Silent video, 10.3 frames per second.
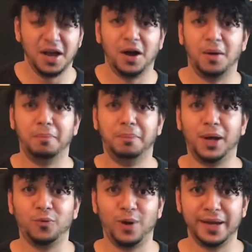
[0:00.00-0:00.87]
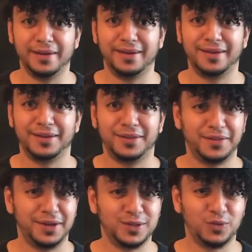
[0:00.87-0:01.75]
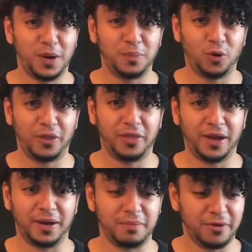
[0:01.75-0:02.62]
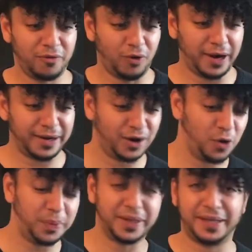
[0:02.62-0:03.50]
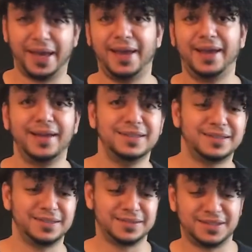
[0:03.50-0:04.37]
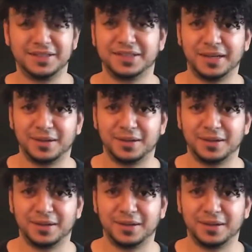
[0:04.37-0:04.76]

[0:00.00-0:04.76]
But wait, there's one more thing. Before I open the case and start setting up